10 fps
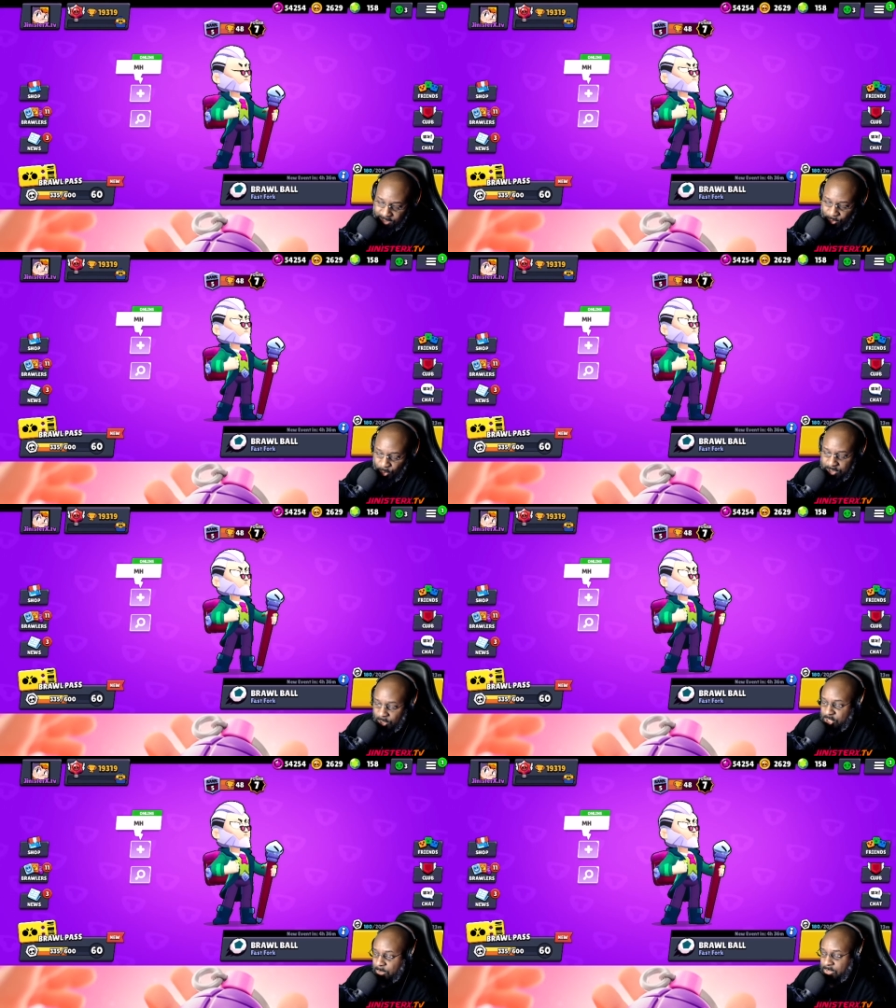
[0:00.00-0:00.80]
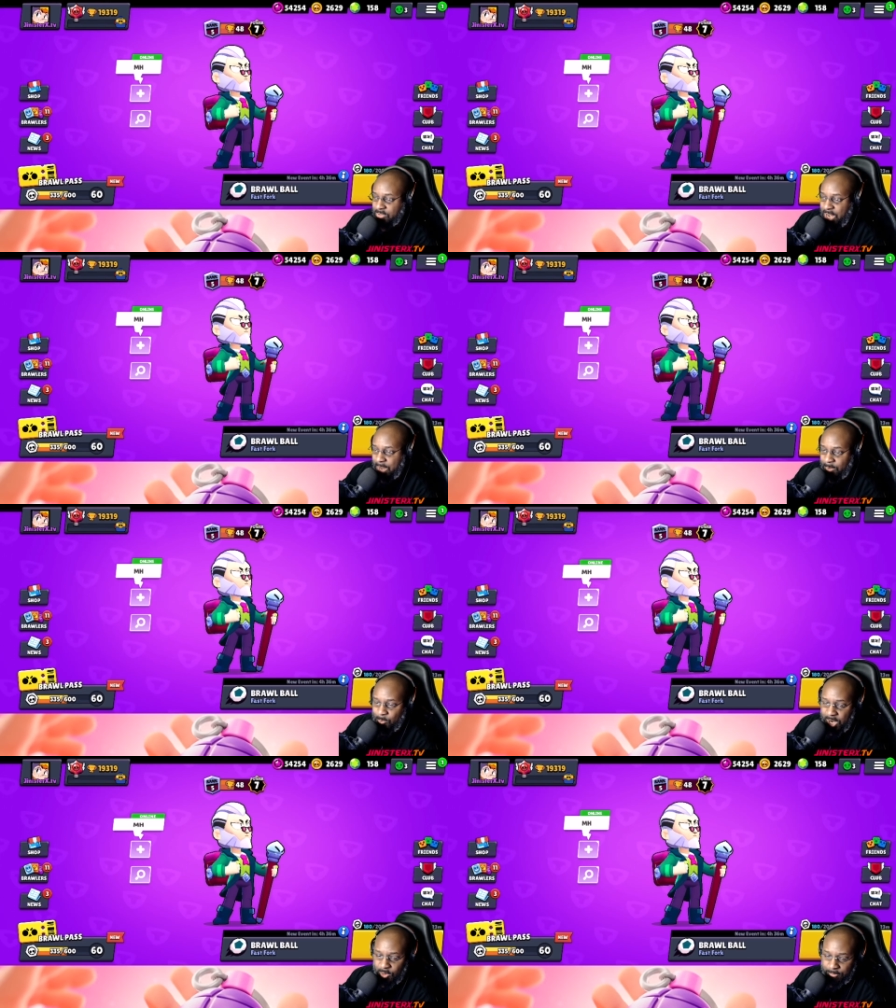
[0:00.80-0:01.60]
Also subscribe and
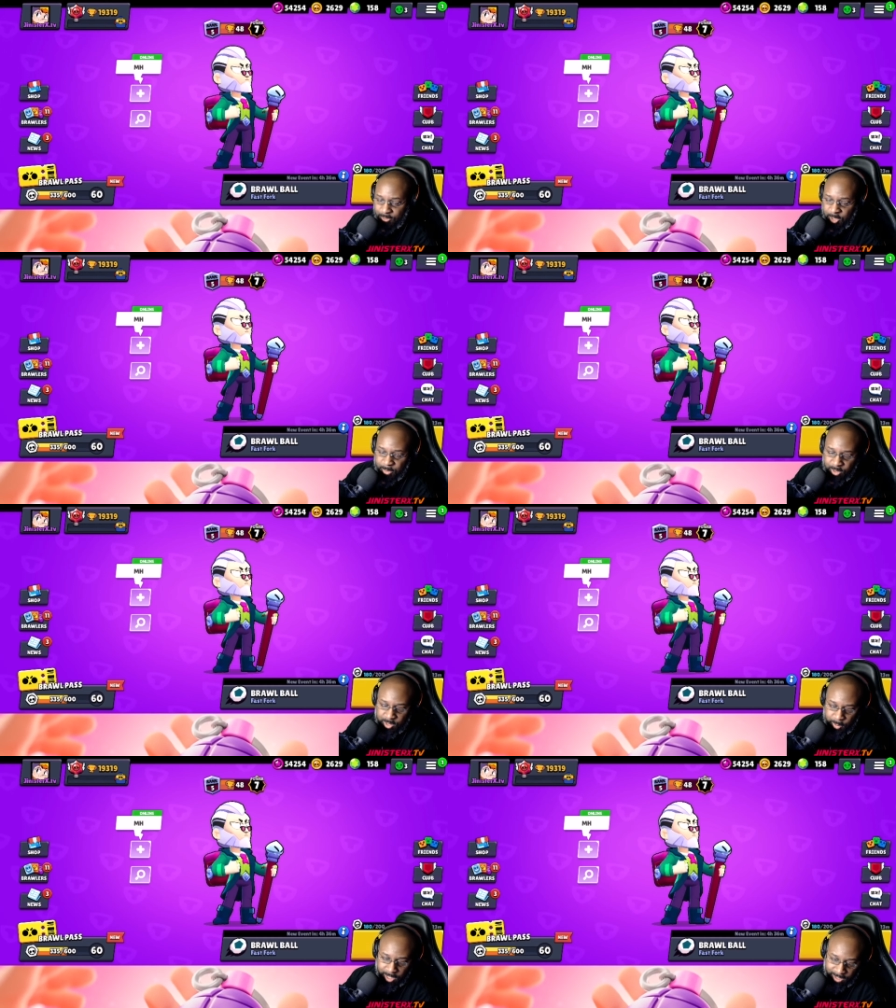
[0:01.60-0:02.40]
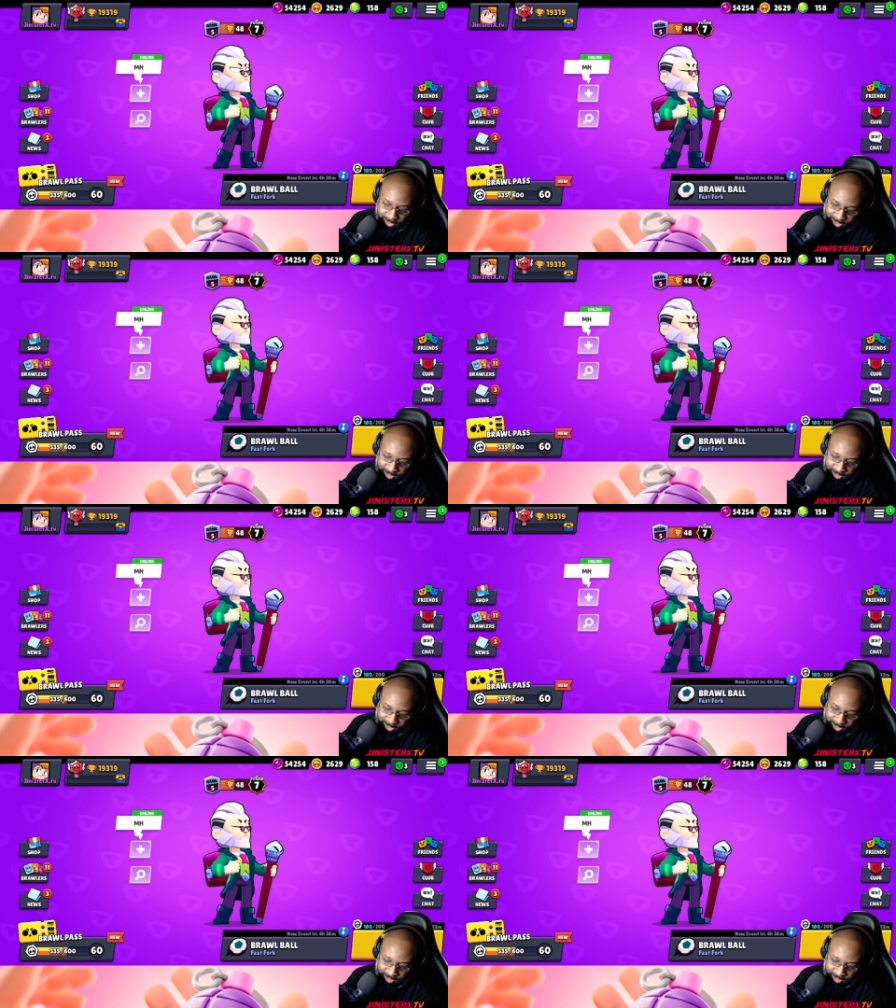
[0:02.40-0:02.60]
why not follow me on Twitter?